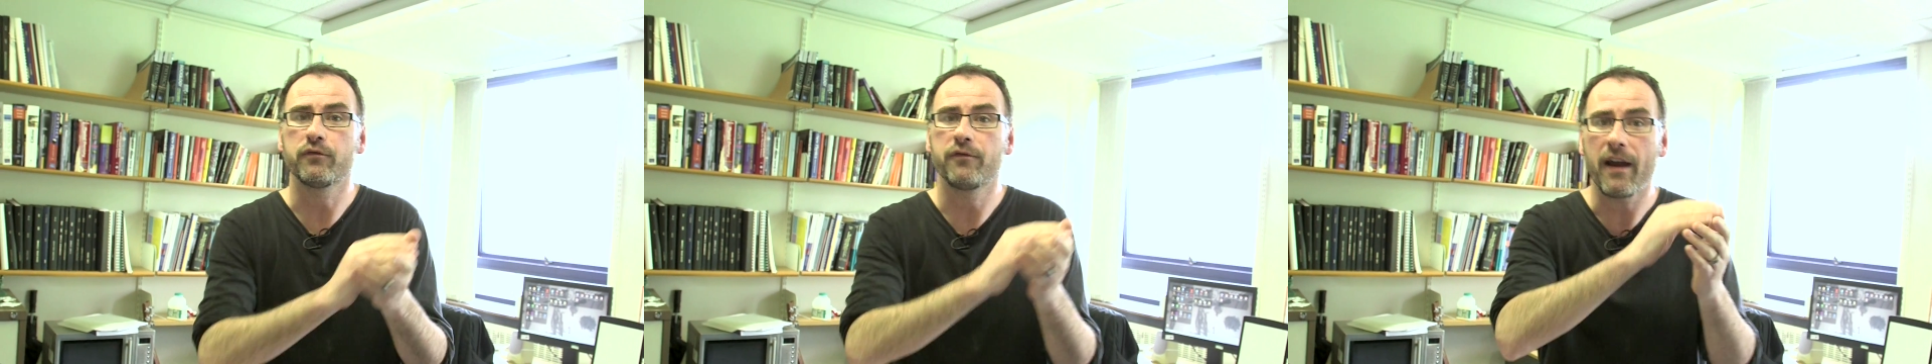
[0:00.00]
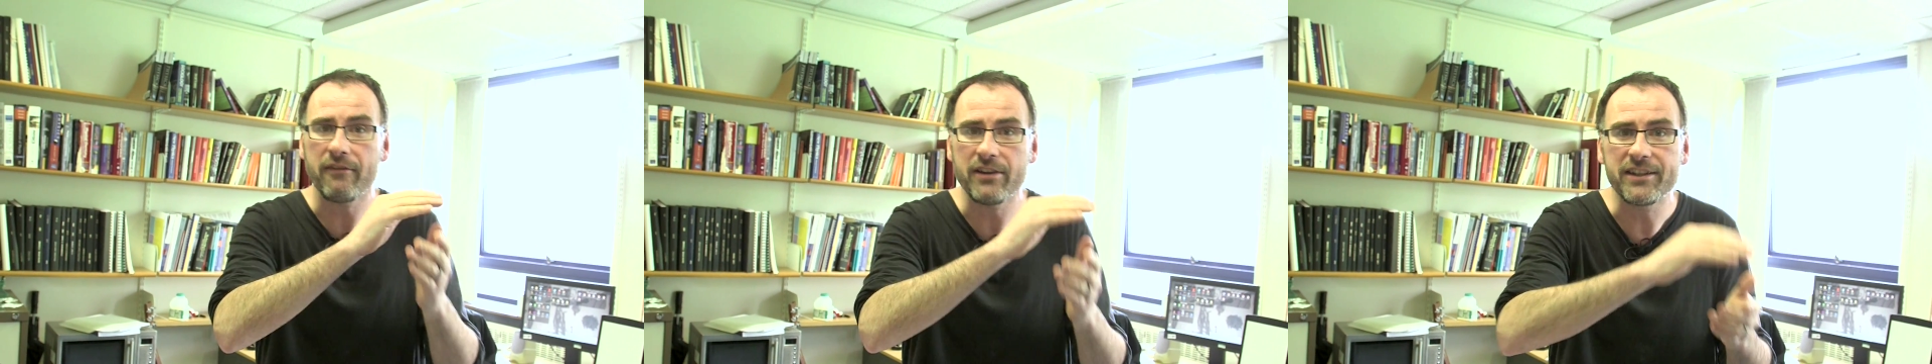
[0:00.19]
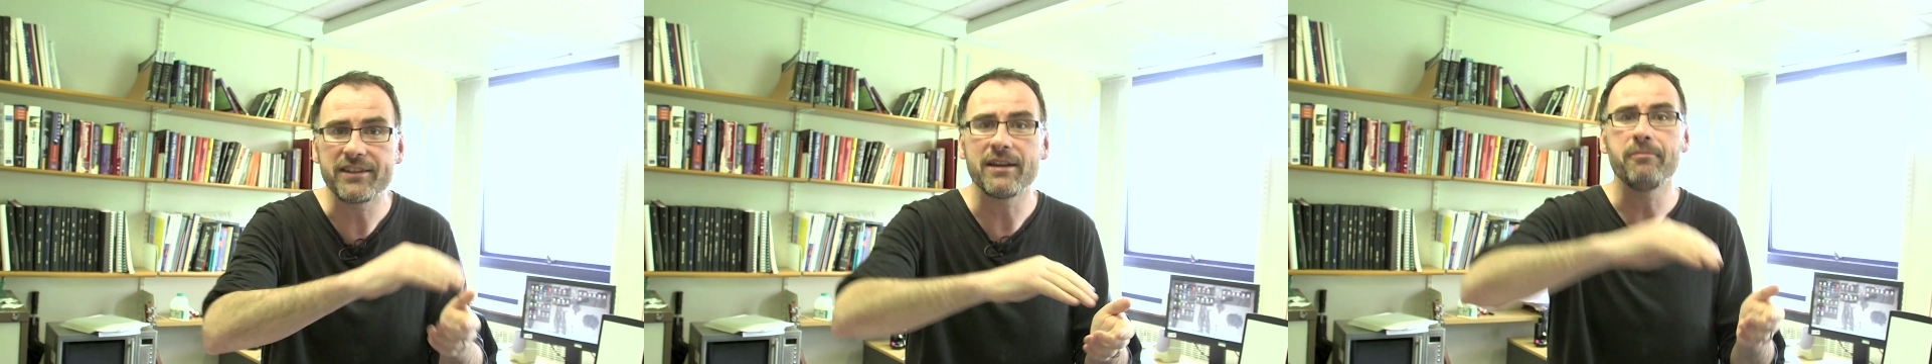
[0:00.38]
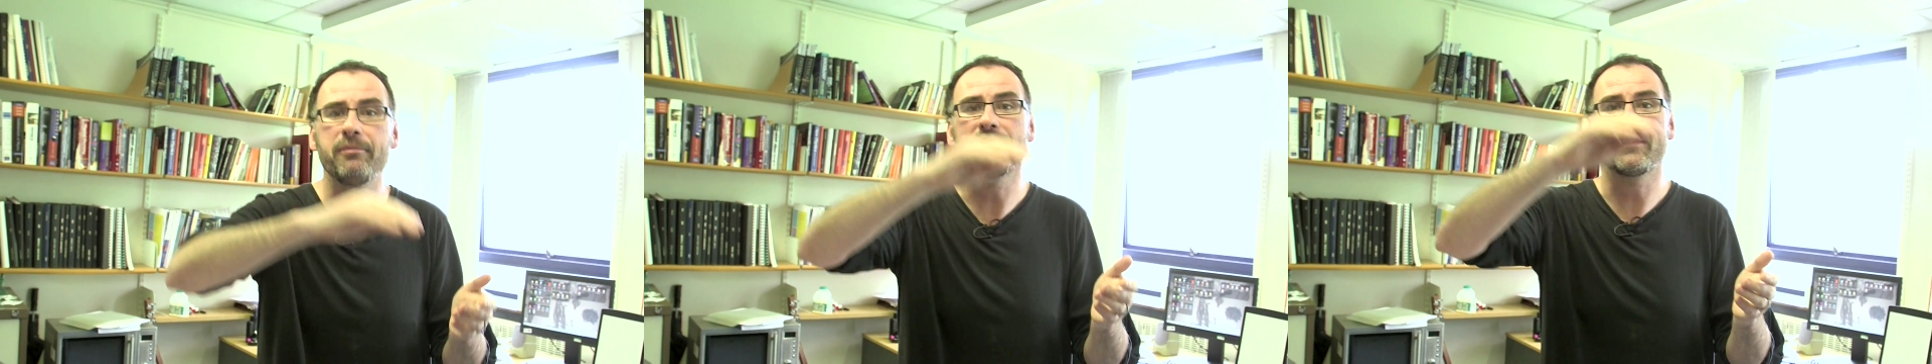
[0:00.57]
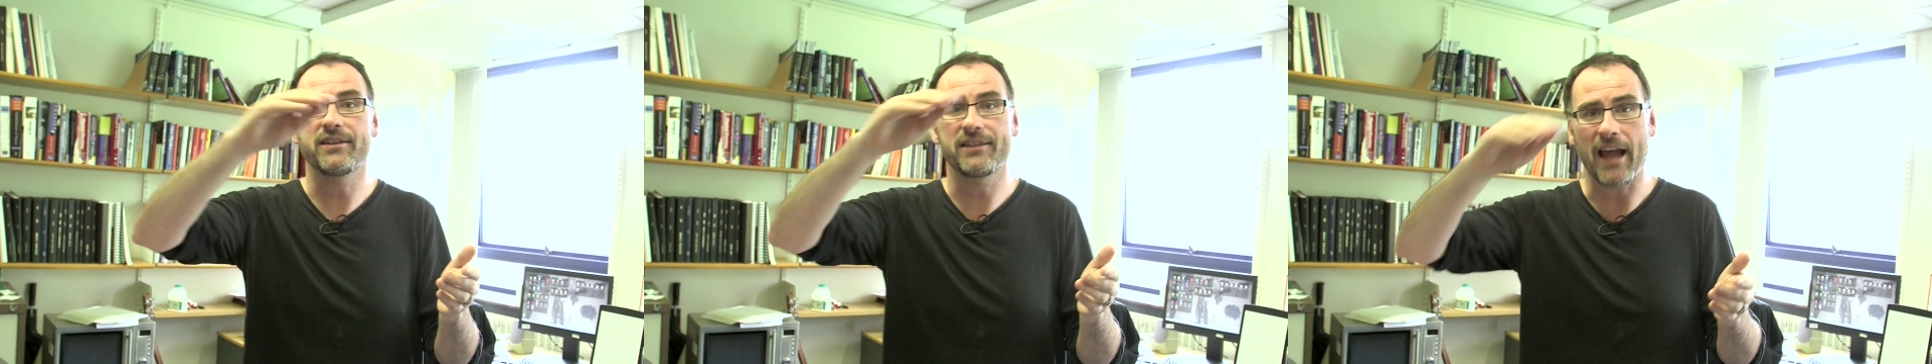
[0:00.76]
very
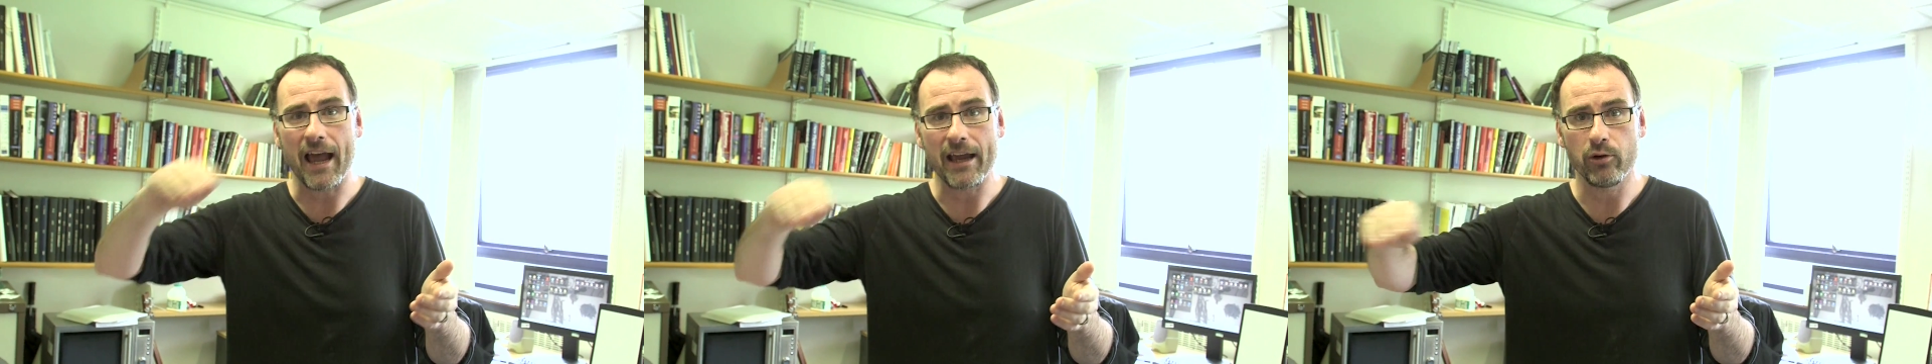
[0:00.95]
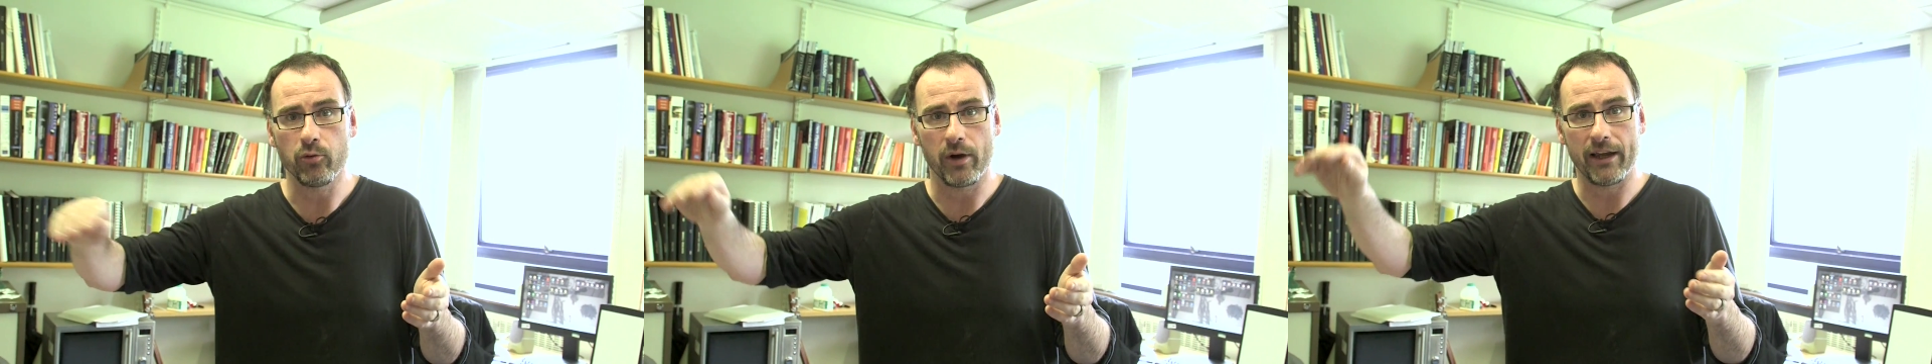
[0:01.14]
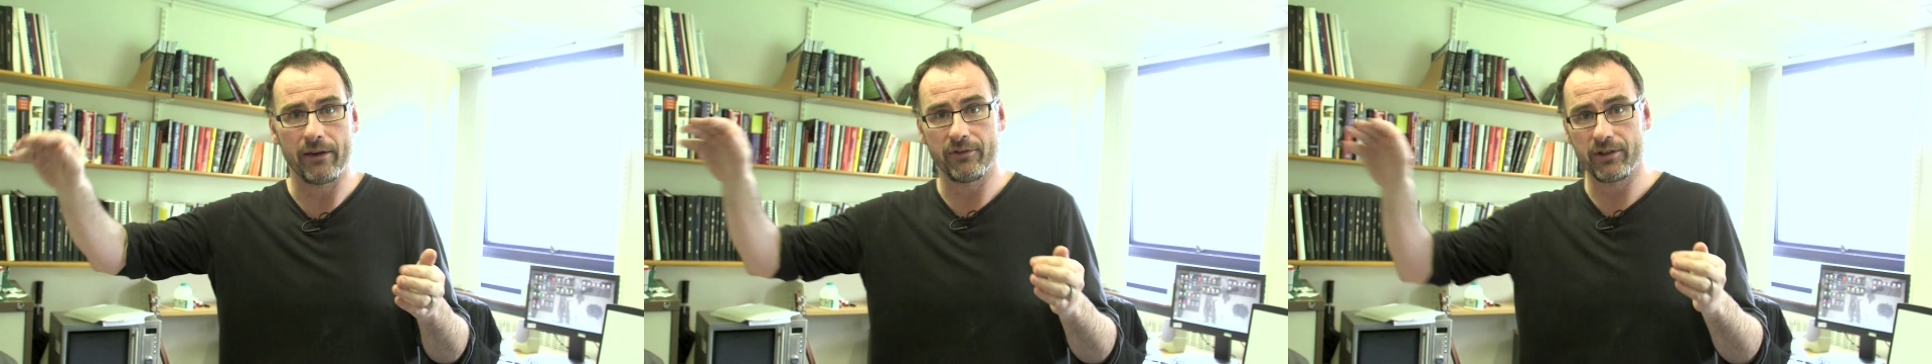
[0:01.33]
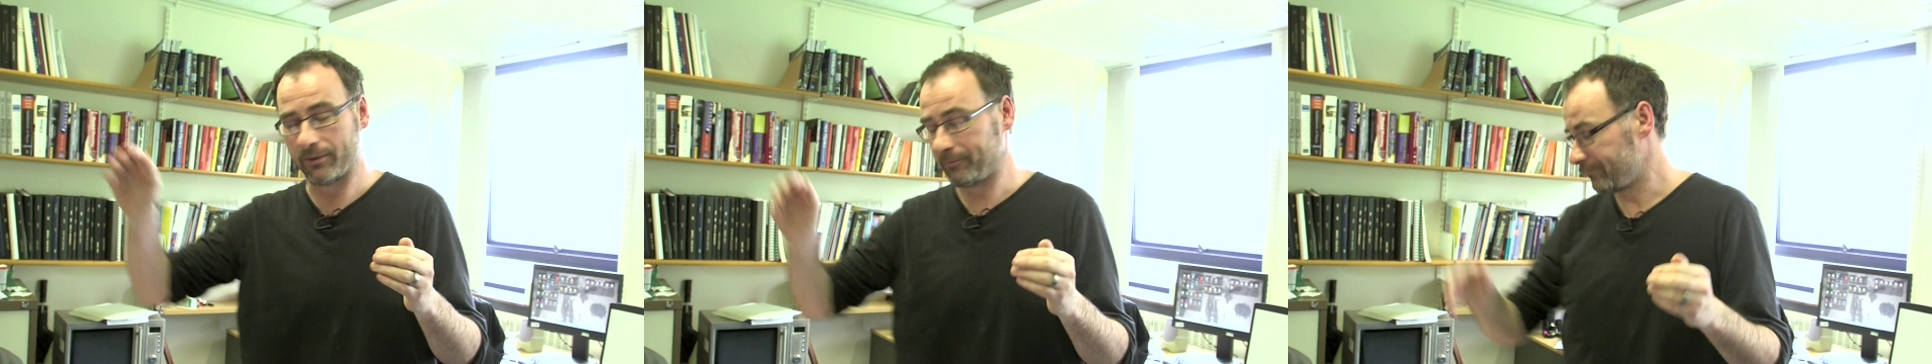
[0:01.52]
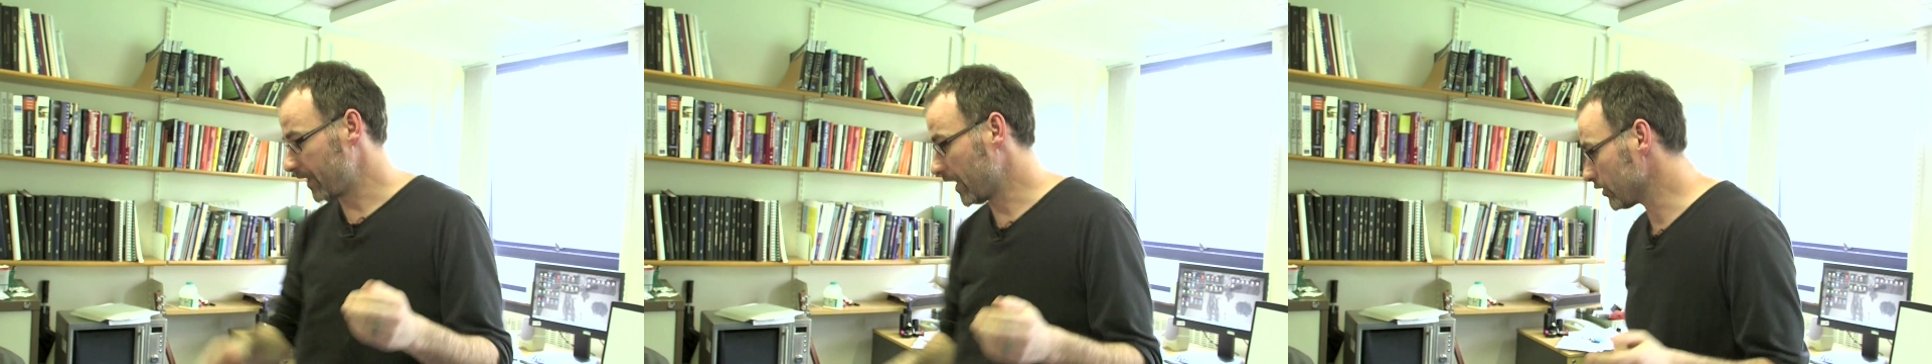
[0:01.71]
simple sine
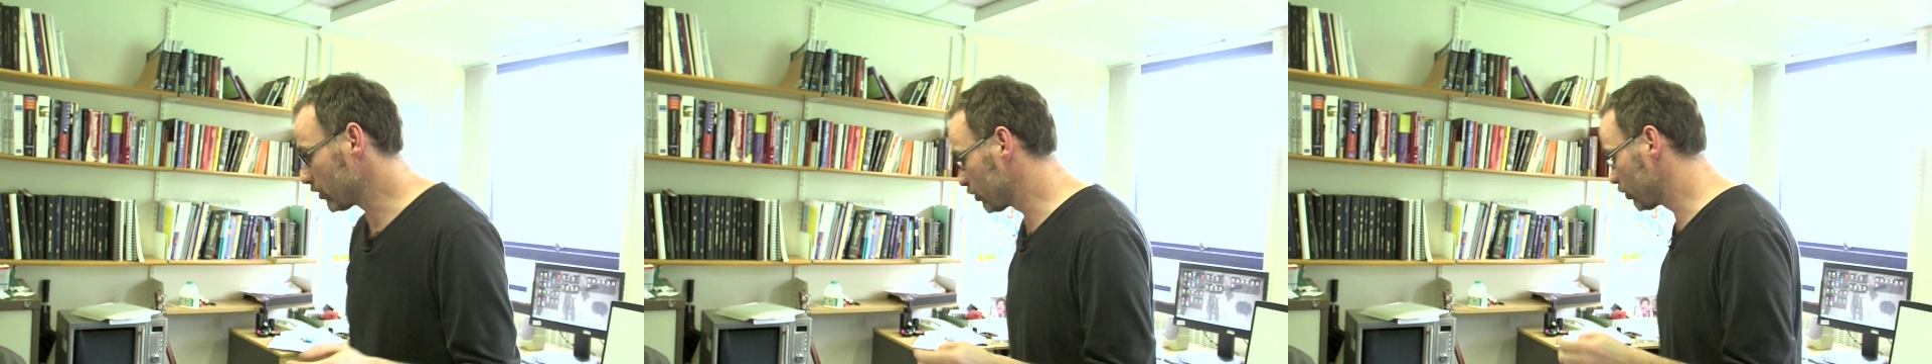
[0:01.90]
waves. And